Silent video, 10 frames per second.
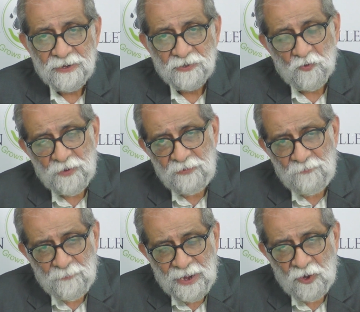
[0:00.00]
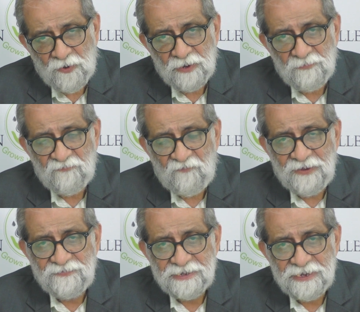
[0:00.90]
So when bylaw number
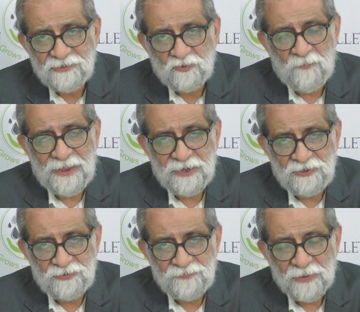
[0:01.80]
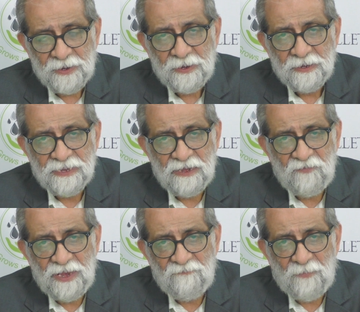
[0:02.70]
5 says to manage, then
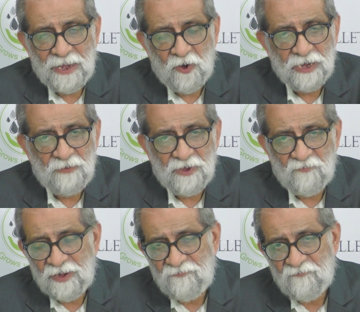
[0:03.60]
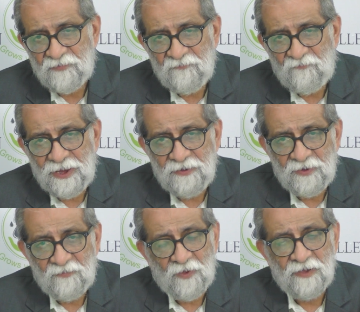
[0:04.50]
we have bylaw number 155
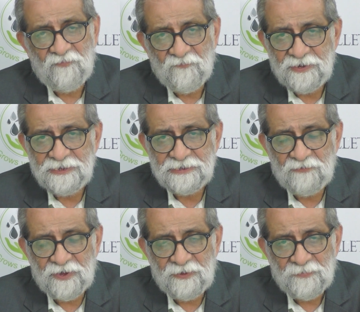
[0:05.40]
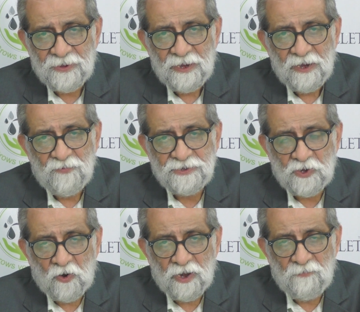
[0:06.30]
and 157, which
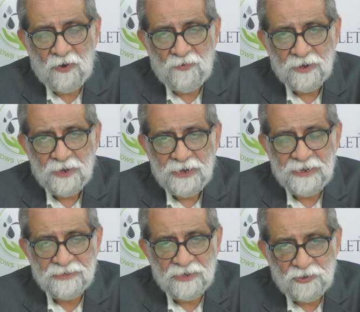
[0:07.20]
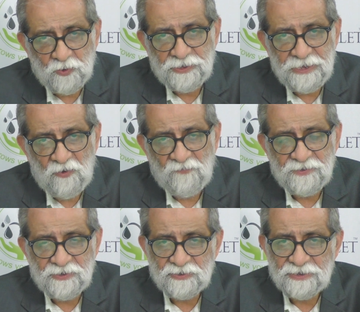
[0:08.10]
talk about it is the duty of
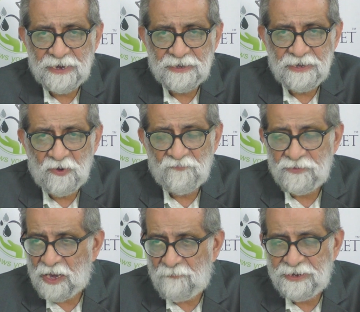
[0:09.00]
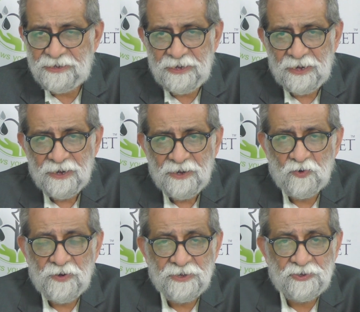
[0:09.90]
the society, of the committee,
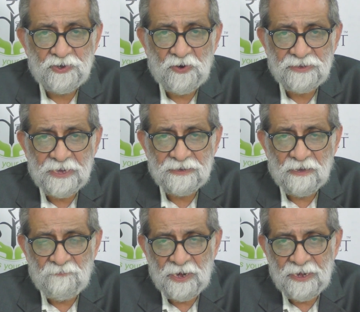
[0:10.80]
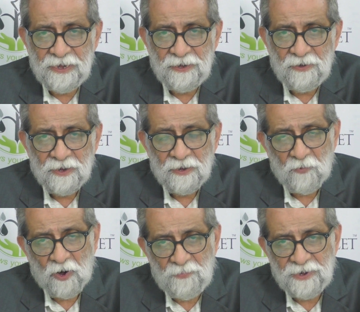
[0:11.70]
to ensure that the building
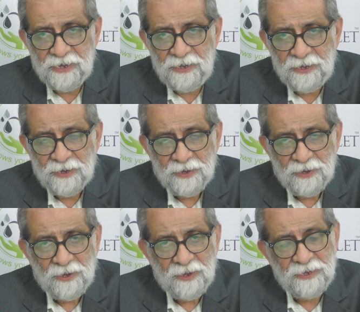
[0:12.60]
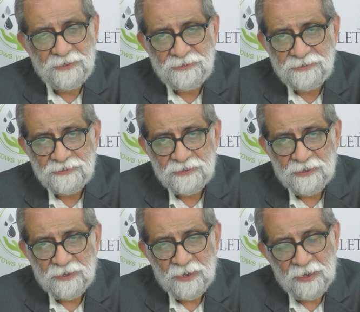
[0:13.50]
property is
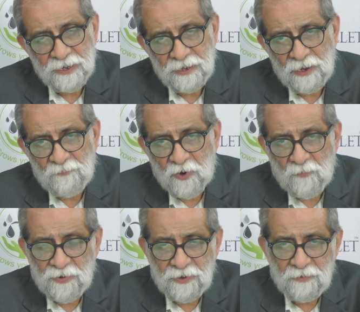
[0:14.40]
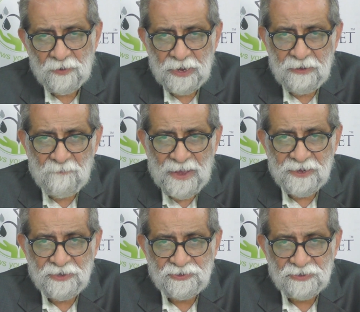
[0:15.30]
in a properly
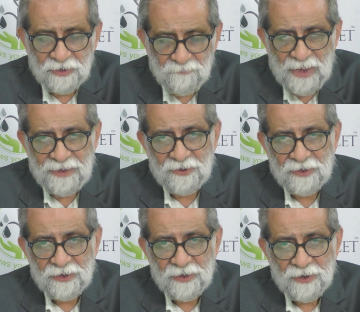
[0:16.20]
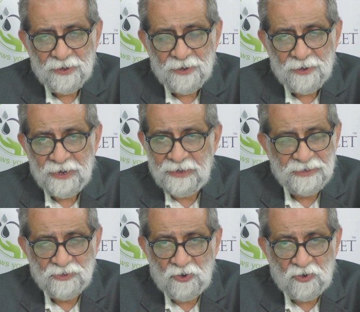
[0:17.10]
managed manner. It
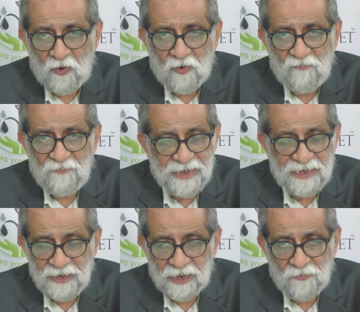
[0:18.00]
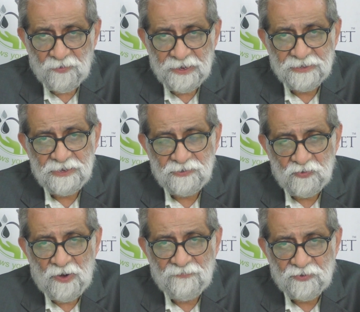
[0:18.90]
does not talk of breaking down. It says
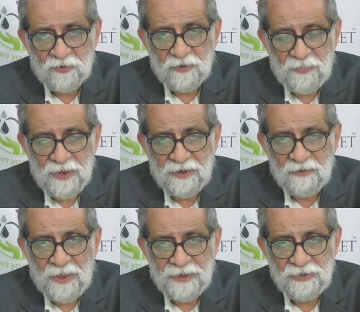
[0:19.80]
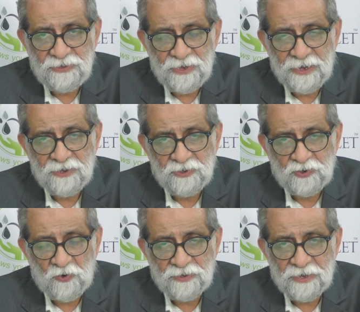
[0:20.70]
you have to repair and manage and
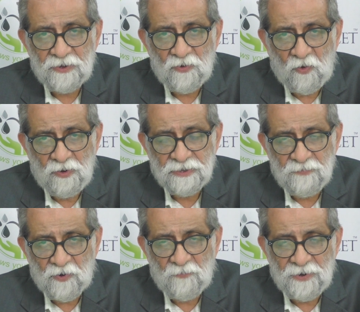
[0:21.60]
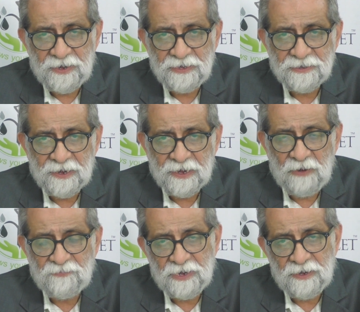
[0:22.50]
ensure that all the properties are
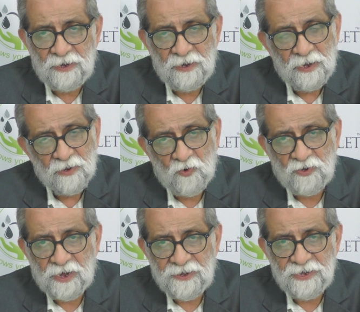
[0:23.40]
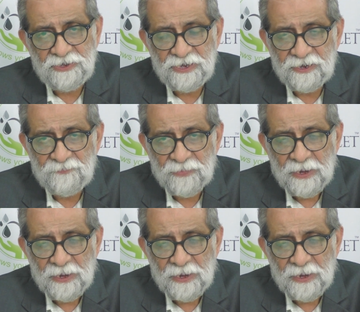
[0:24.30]
kept in a good condition.